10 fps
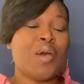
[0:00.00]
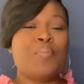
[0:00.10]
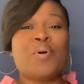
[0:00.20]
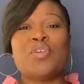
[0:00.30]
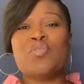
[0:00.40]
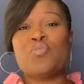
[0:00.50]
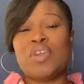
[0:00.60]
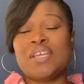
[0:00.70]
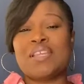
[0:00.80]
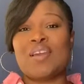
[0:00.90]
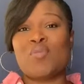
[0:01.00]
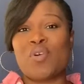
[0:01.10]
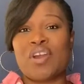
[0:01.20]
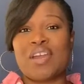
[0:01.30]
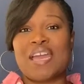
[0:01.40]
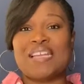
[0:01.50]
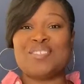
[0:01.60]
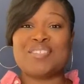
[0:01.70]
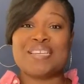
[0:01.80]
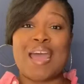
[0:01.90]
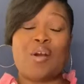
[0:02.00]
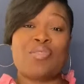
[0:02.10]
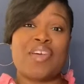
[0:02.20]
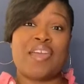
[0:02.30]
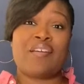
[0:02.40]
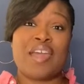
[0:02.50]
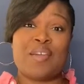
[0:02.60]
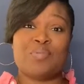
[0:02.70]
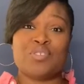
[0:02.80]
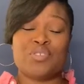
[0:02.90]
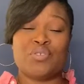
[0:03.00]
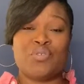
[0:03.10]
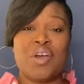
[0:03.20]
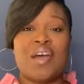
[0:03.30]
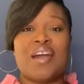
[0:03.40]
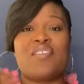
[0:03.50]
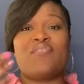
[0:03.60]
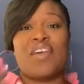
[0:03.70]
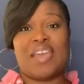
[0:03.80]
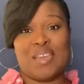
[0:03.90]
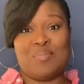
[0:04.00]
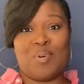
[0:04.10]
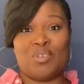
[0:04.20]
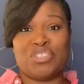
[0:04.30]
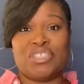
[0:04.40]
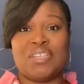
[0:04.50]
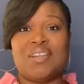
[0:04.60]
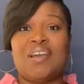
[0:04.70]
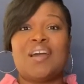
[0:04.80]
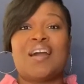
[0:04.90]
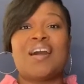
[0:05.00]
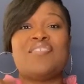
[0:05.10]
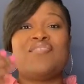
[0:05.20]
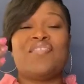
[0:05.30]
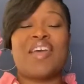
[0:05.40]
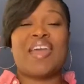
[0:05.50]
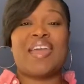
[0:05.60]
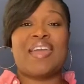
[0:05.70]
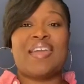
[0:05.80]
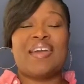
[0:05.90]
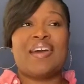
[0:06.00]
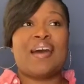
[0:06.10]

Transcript: but you read their work and you see how they are able to convey emotion, convey